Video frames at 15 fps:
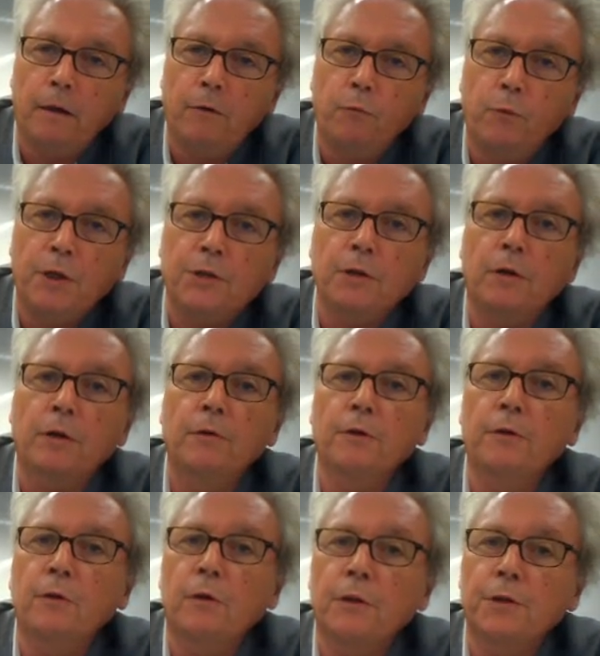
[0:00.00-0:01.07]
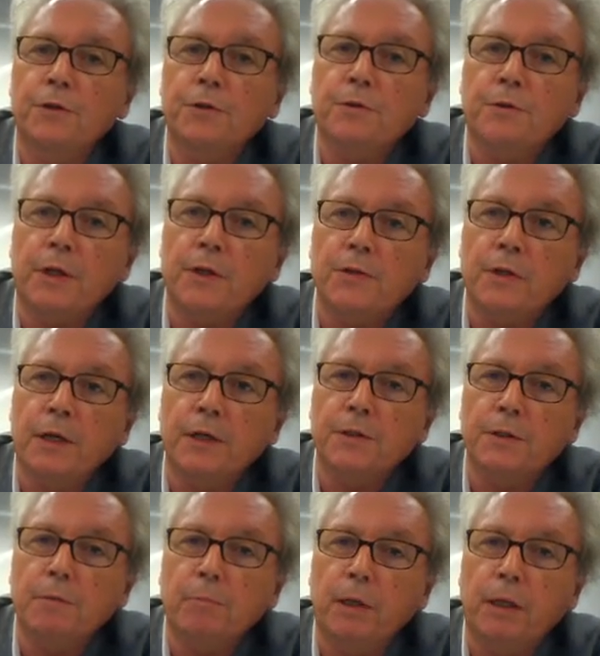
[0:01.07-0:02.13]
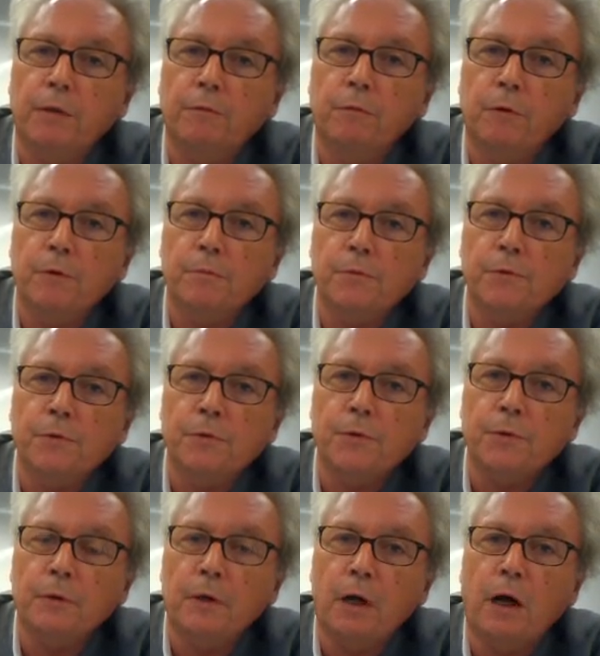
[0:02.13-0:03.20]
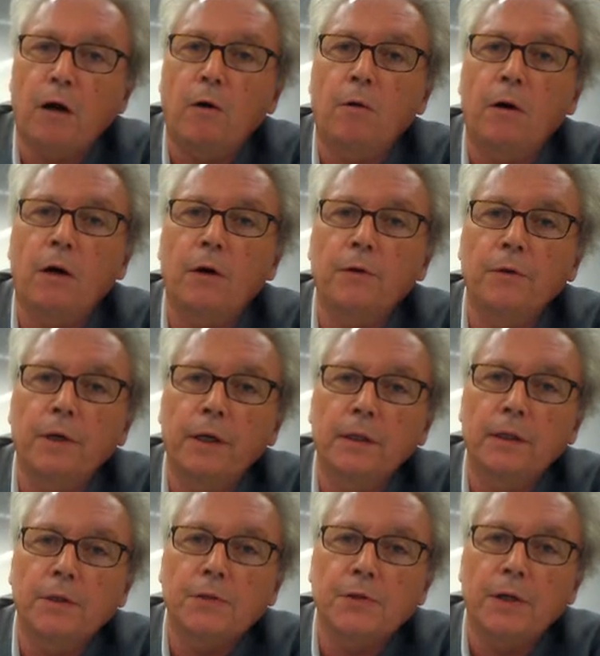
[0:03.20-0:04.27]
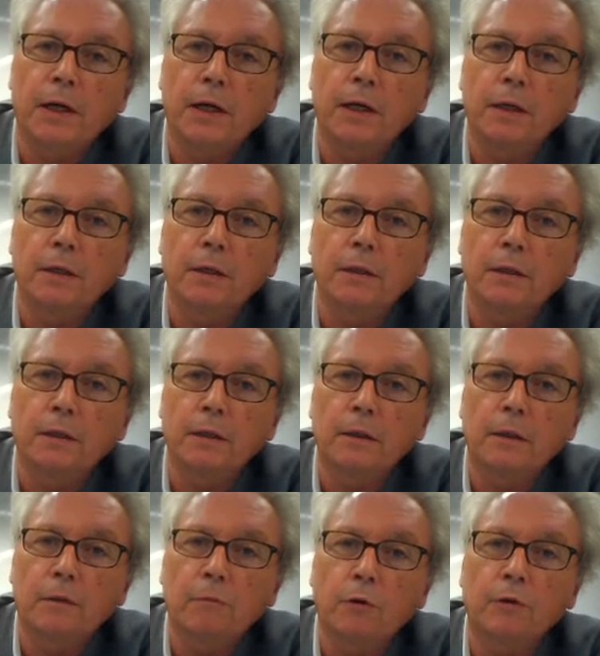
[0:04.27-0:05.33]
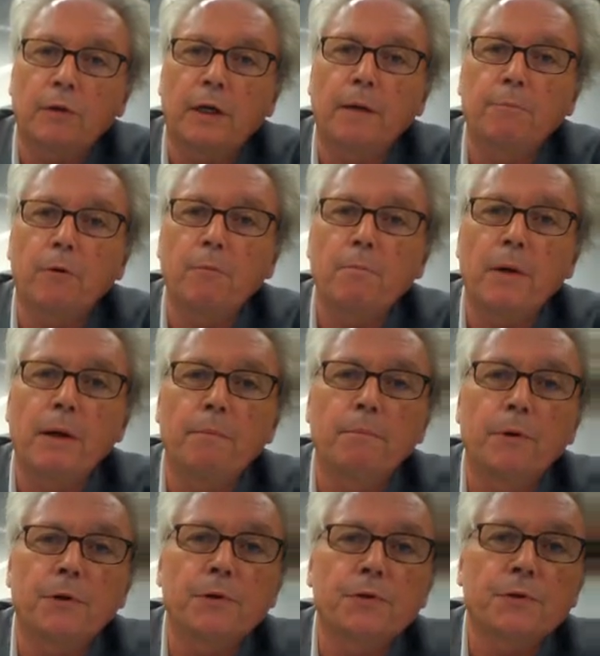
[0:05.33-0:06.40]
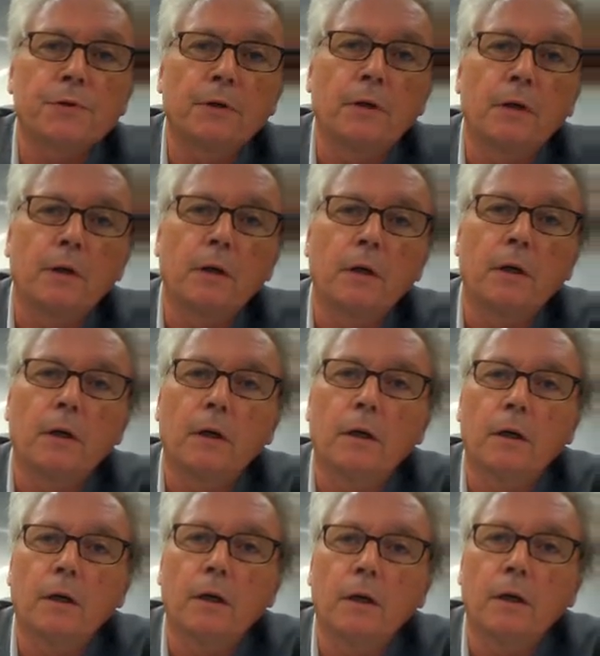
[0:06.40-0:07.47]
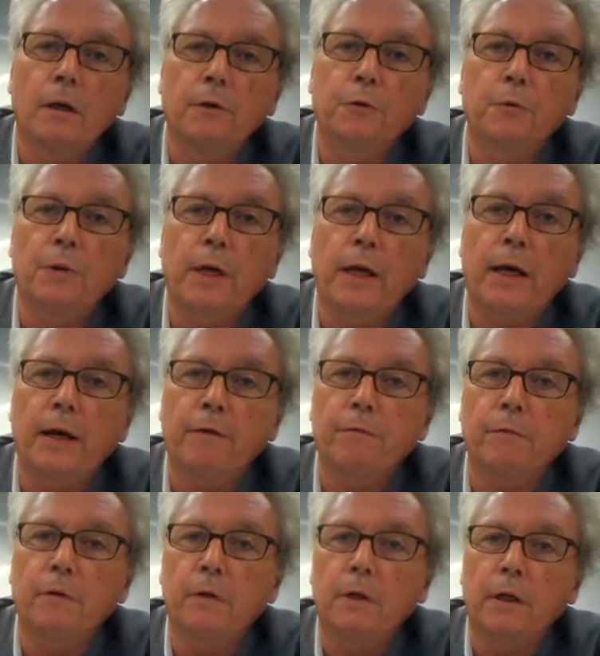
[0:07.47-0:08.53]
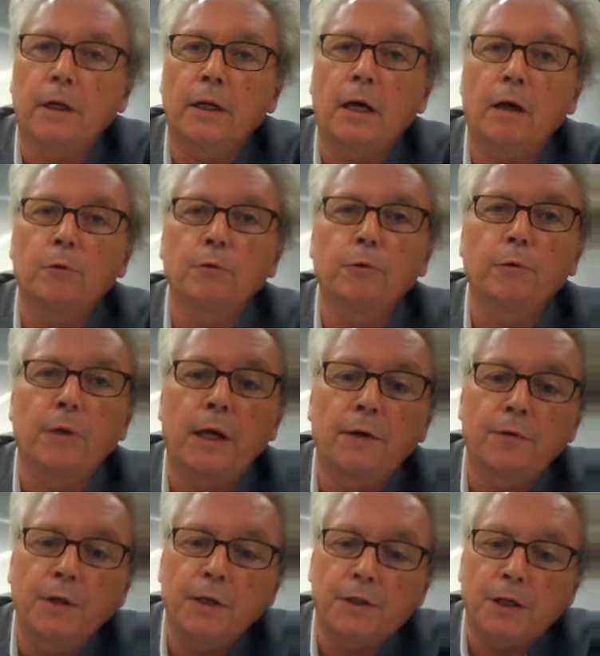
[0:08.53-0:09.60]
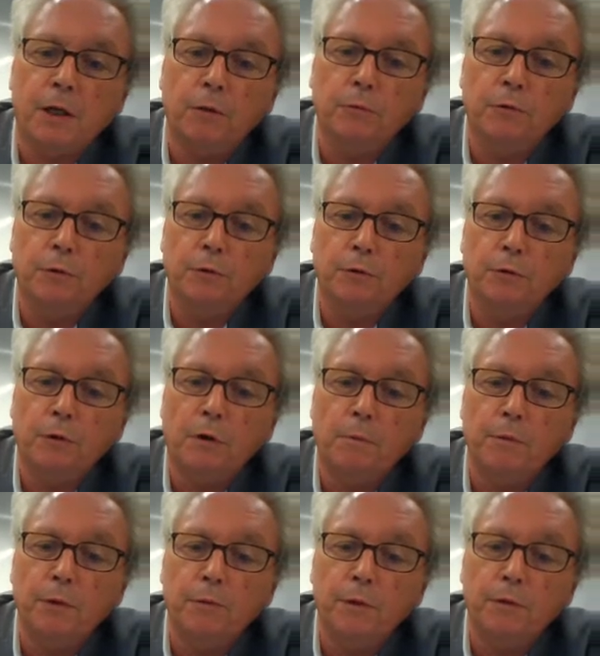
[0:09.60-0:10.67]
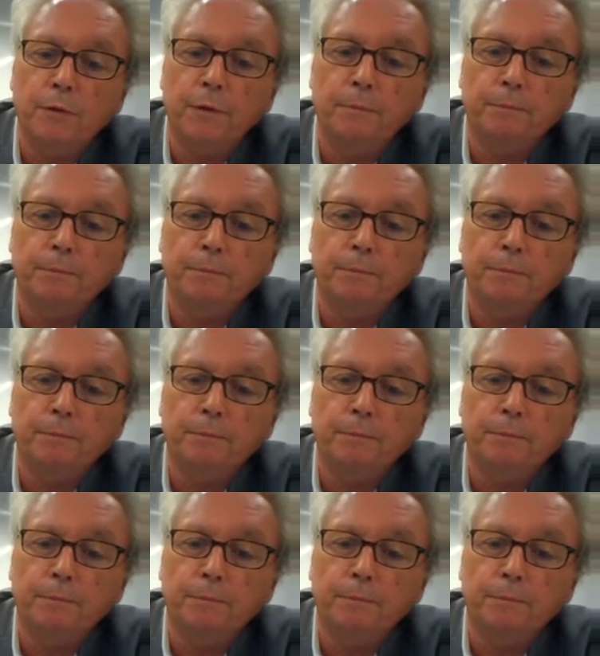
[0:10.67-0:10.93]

Which are the knowledge translation platforms? How are they designed? What type of members do they have? And how do they reach out to the community?